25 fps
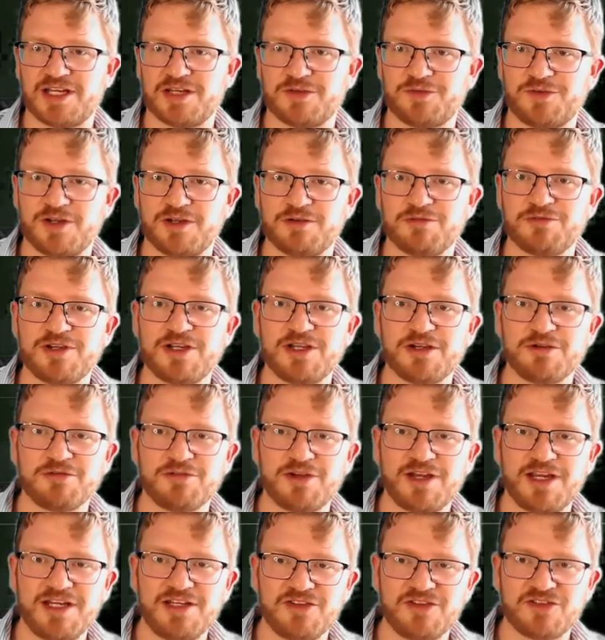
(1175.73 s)
If I
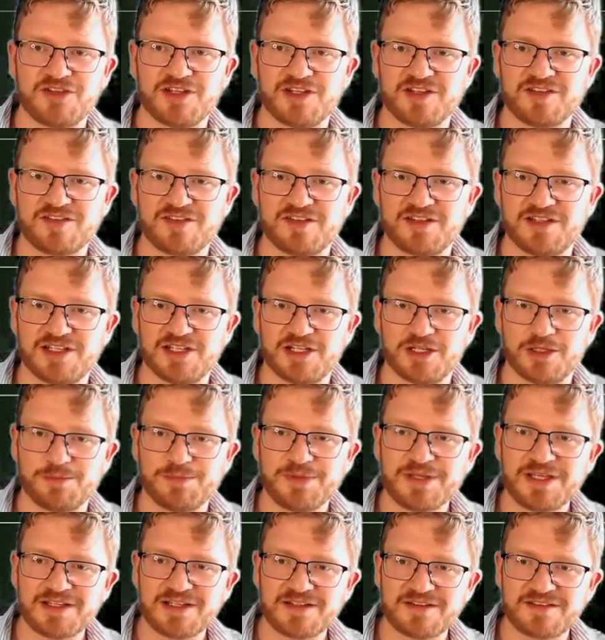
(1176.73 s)
rearrange this a little
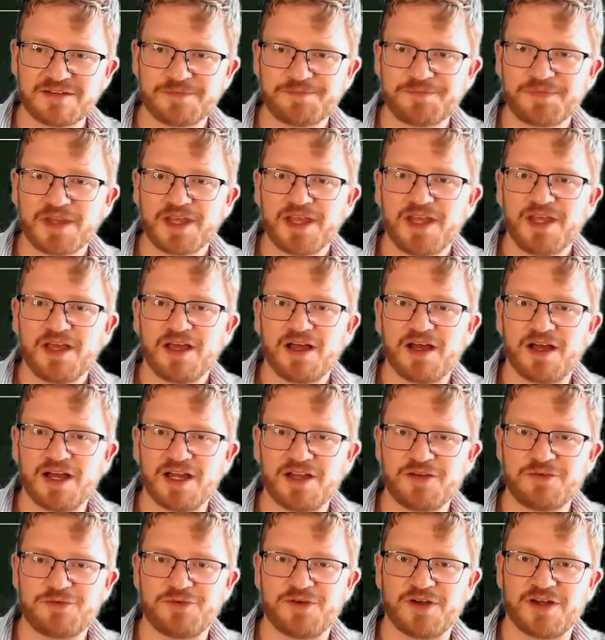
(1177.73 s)
bit, I
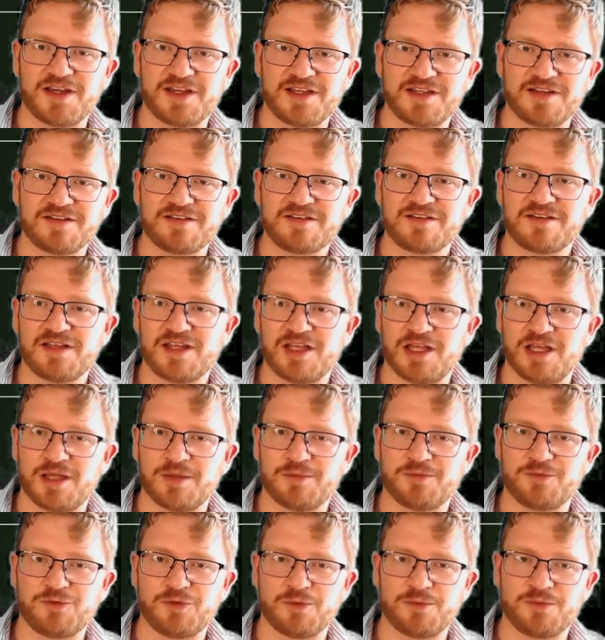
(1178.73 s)
find
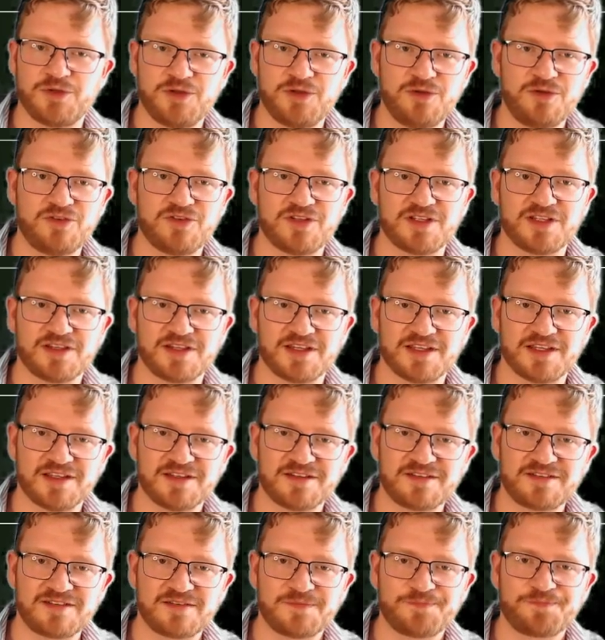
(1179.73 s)
from using
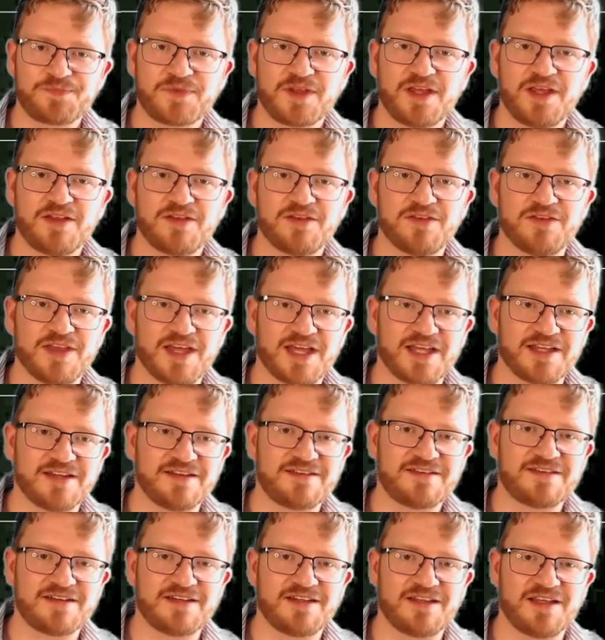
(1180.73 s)
this
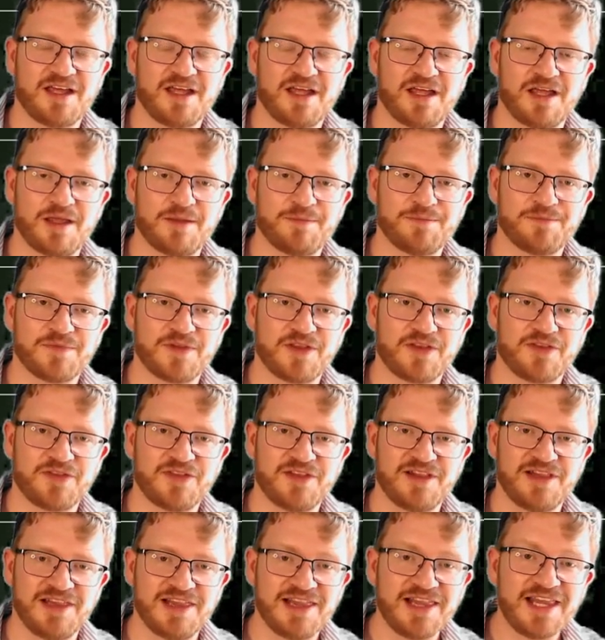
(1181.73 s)
that
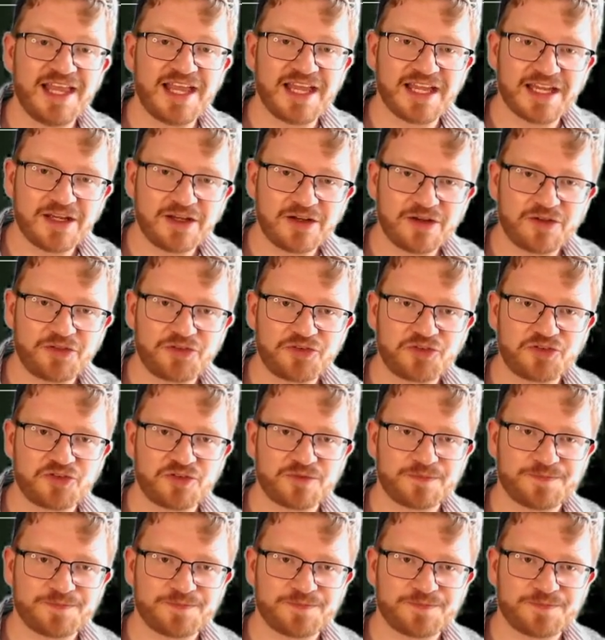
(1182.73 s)
lengths,